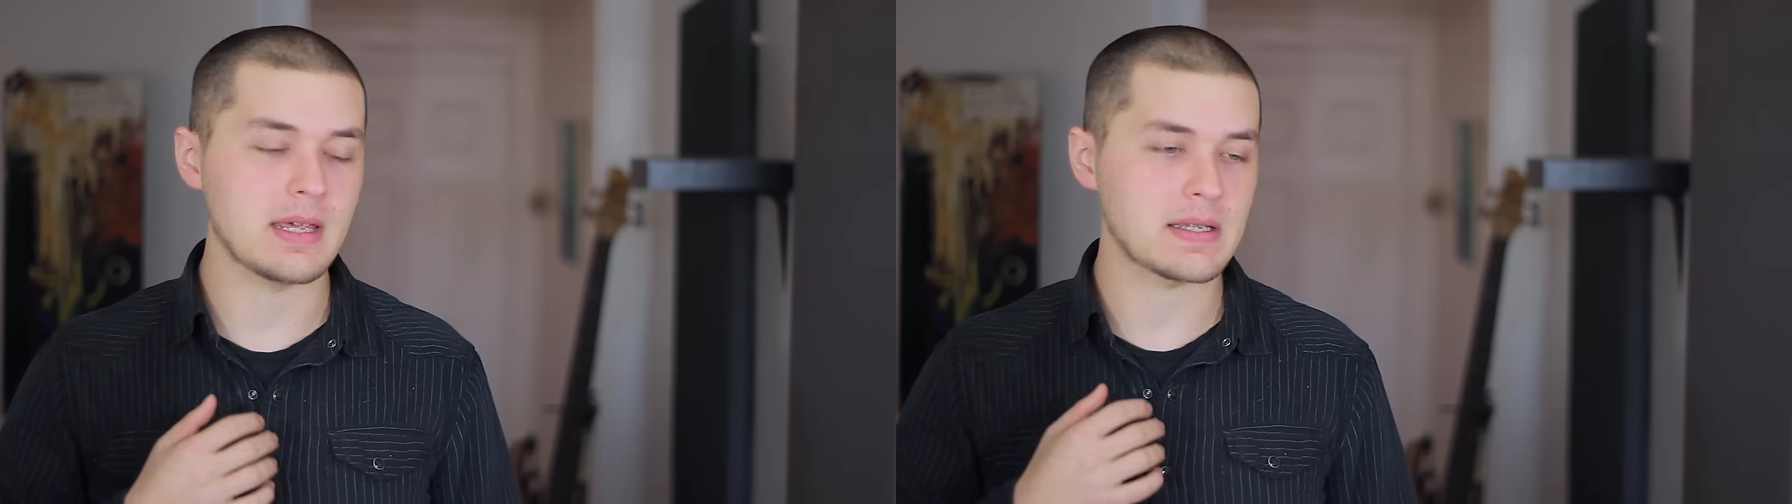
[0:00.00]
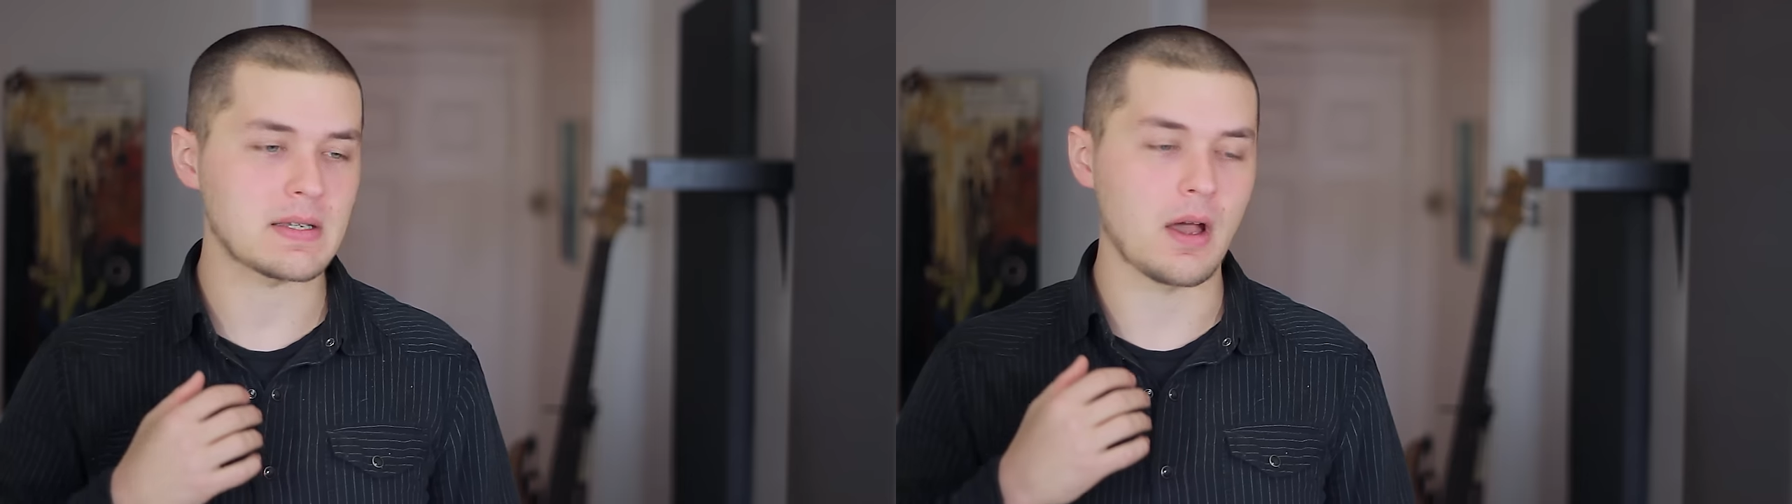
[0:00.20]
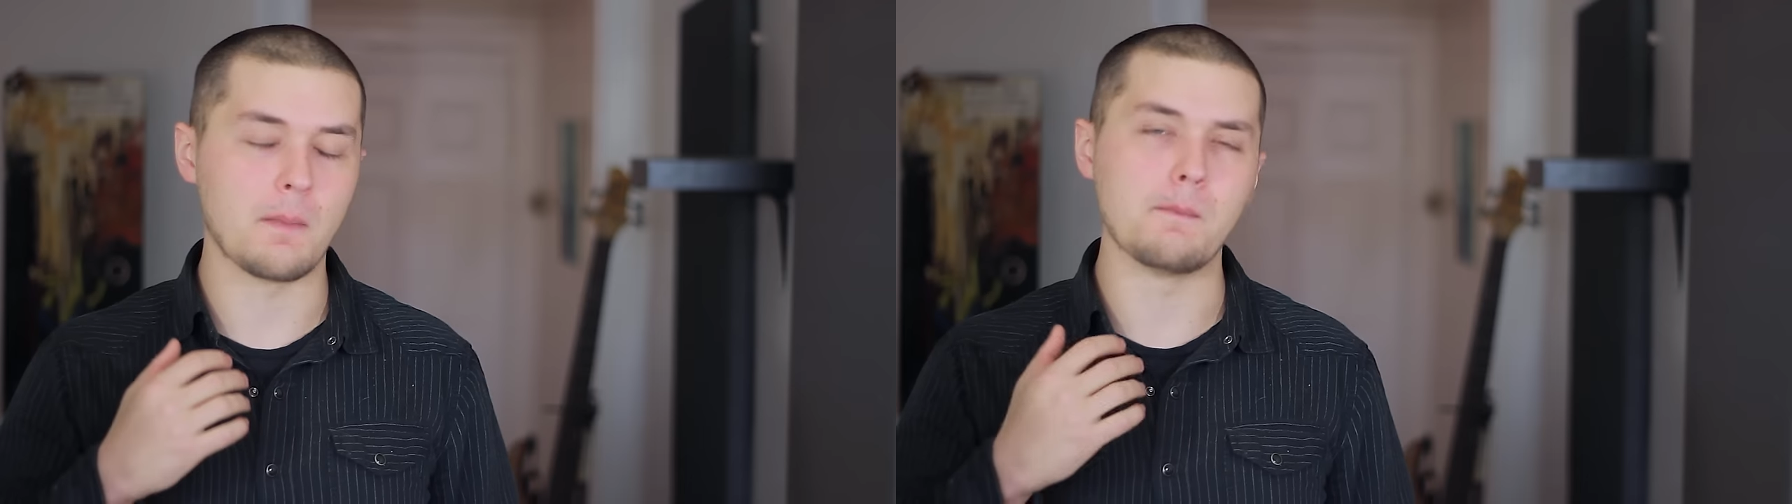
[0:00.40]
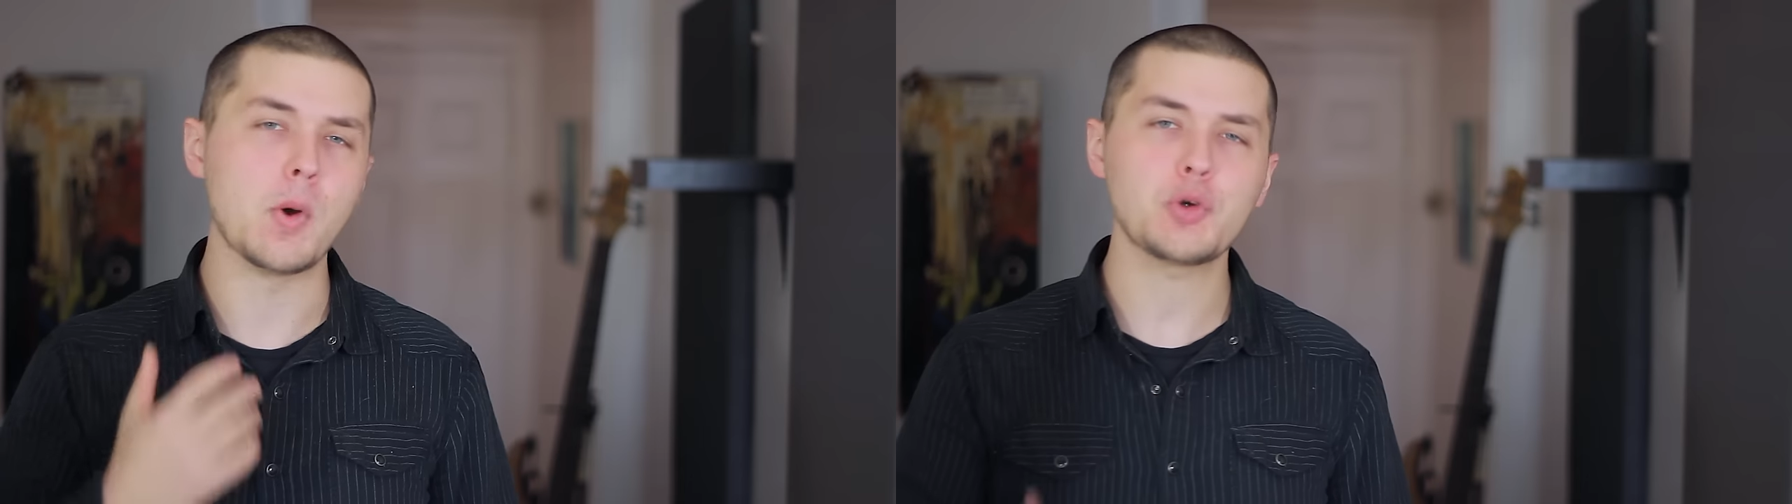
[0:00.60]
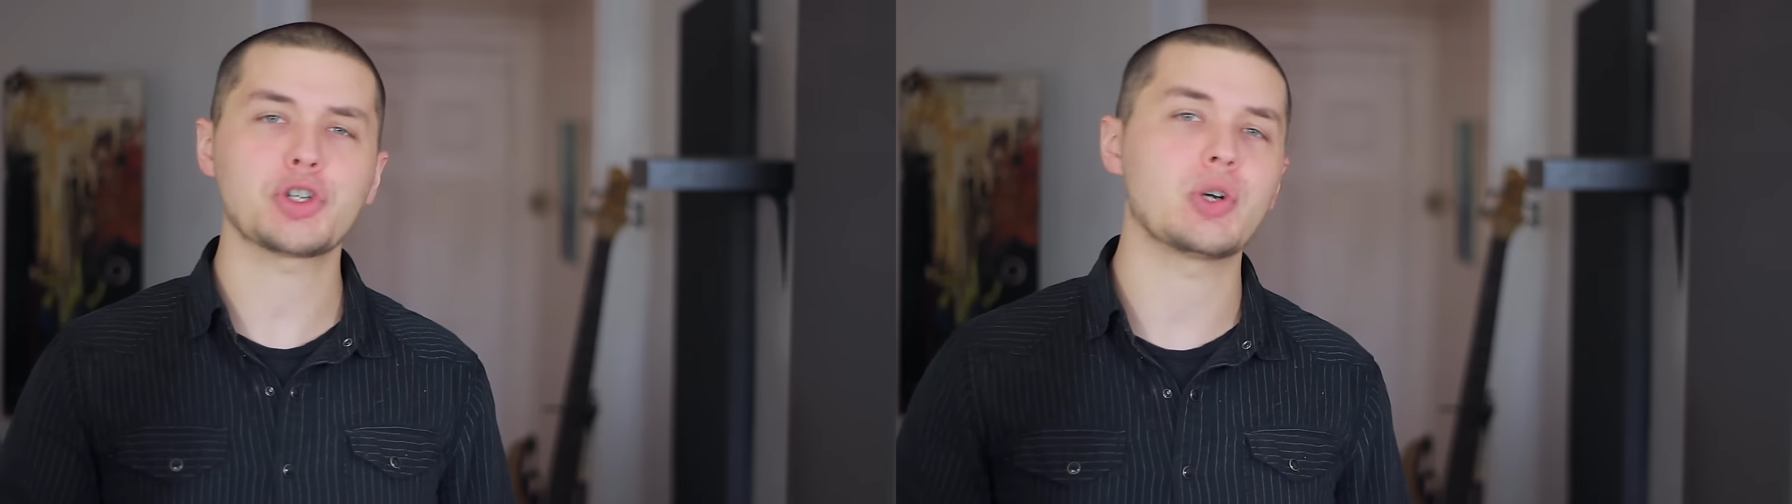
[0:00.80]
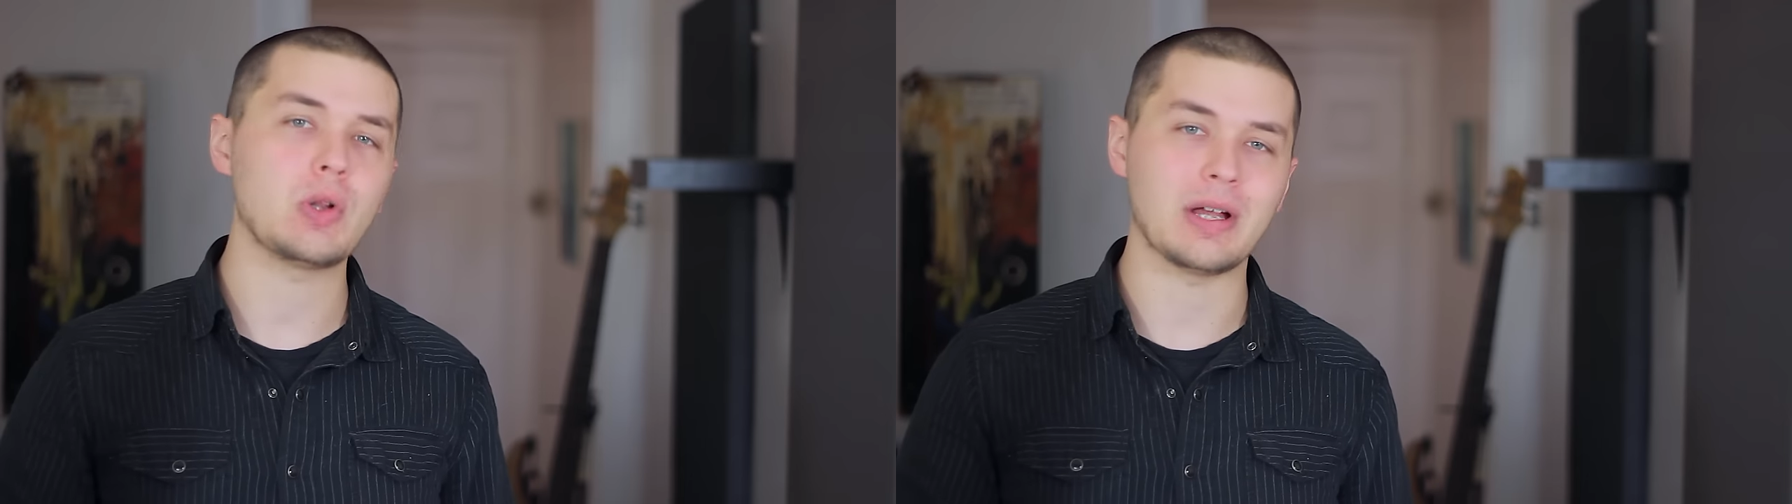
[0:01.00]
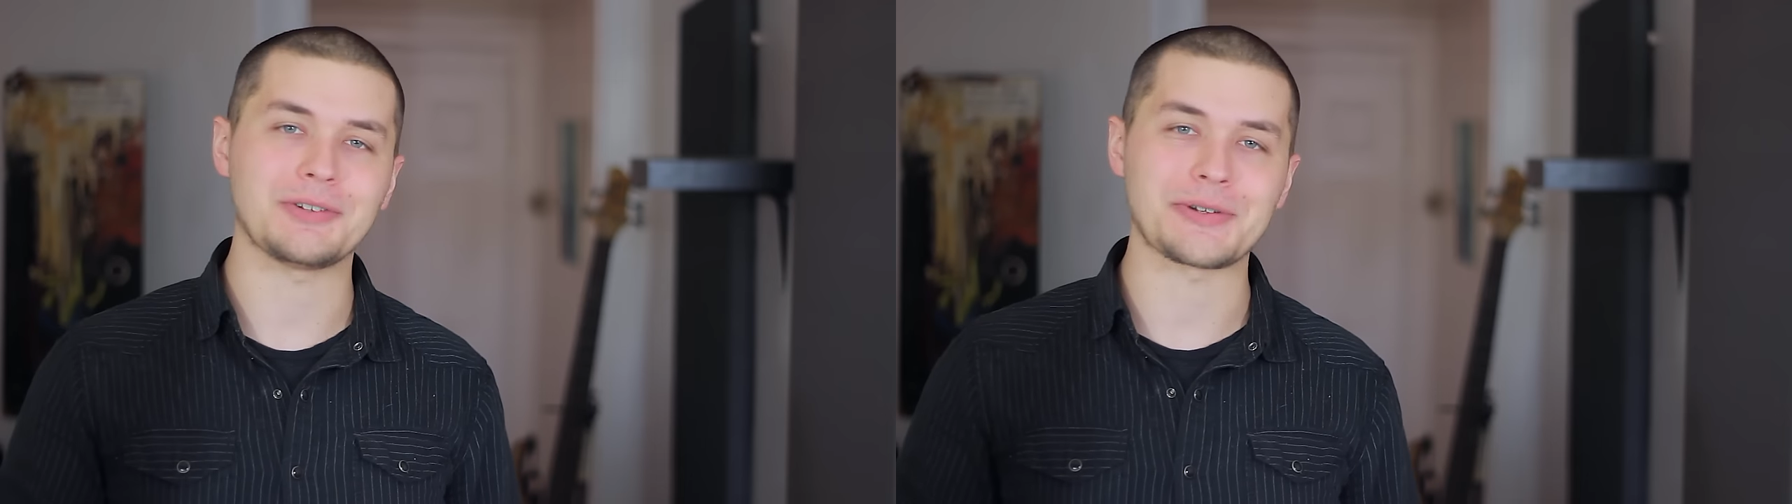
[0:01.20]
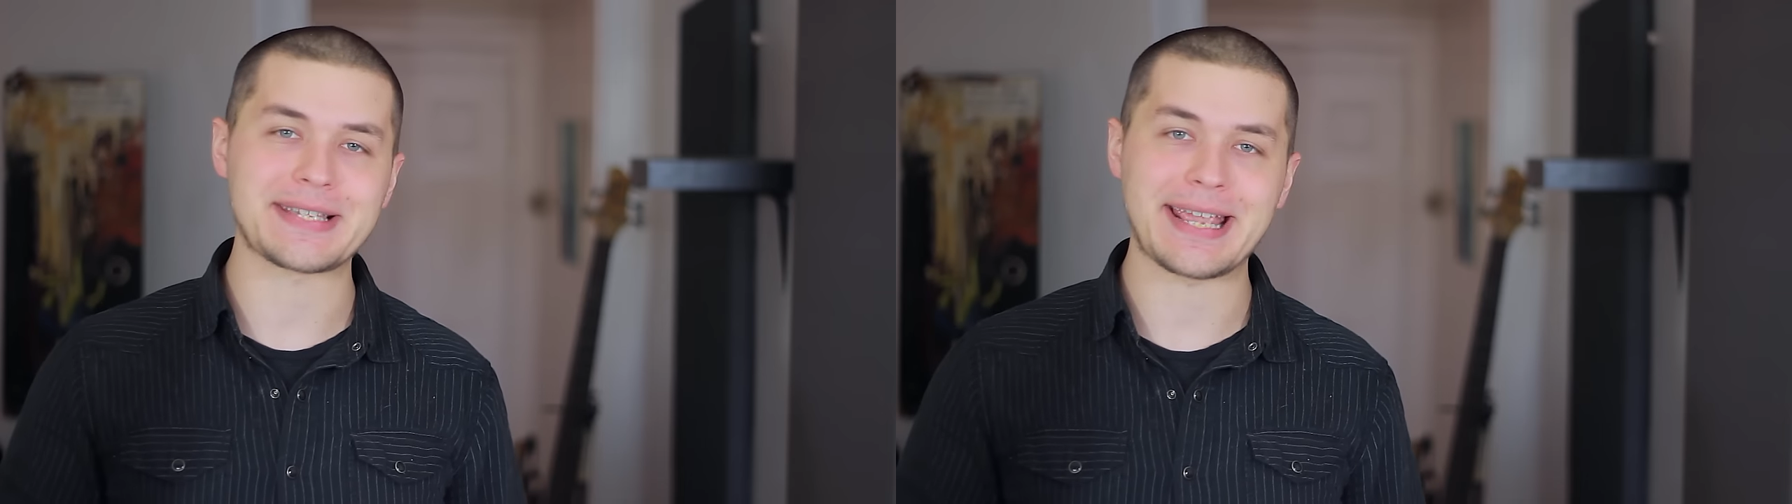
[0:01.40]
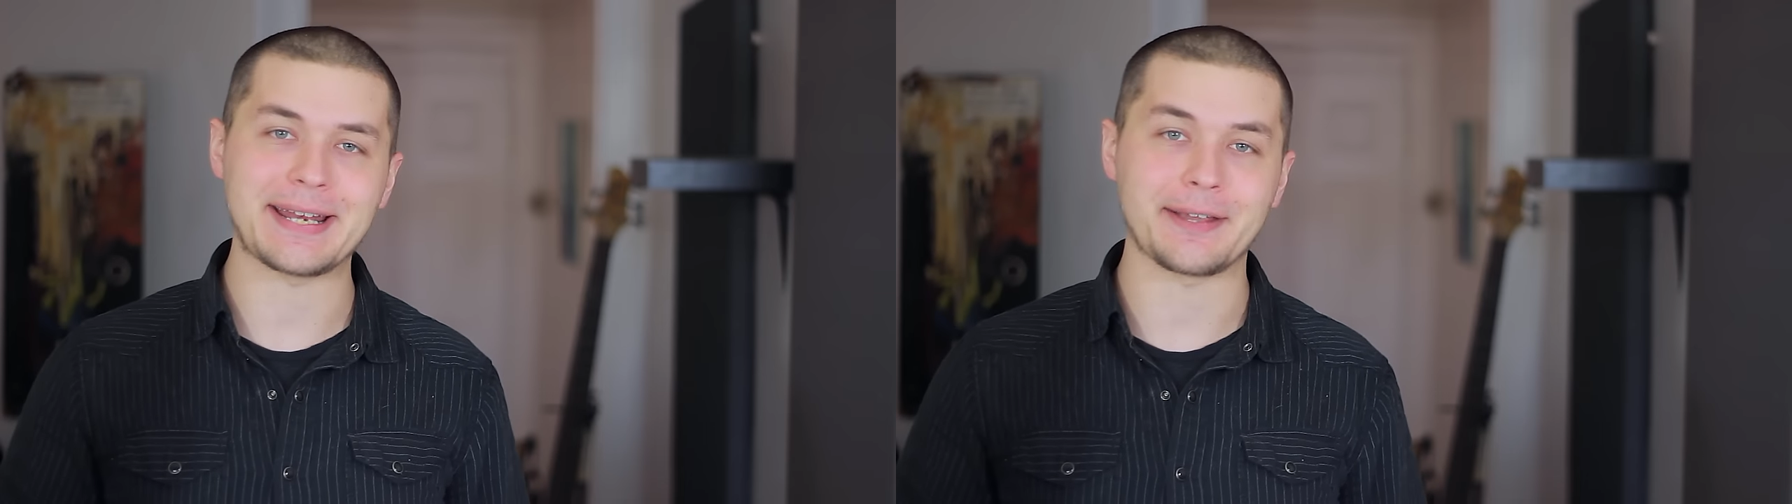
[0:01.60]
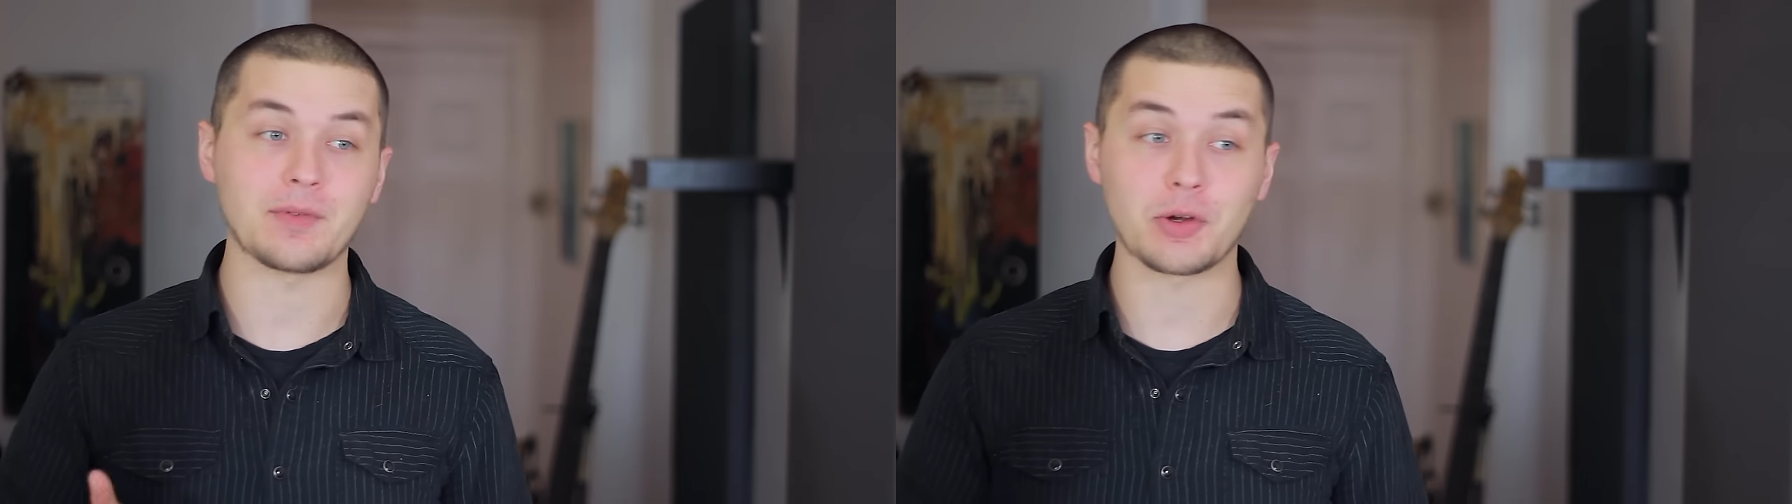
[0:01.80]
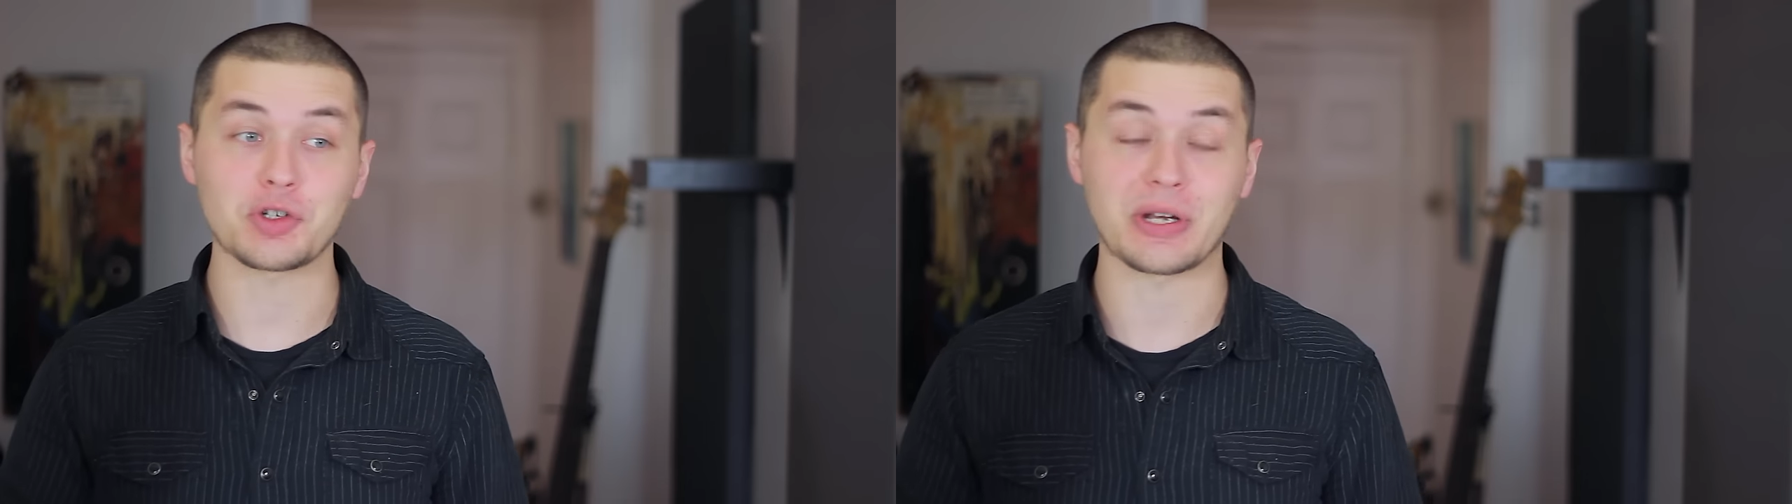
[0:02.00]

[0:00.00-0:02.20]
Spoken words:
This emotional understanding of ear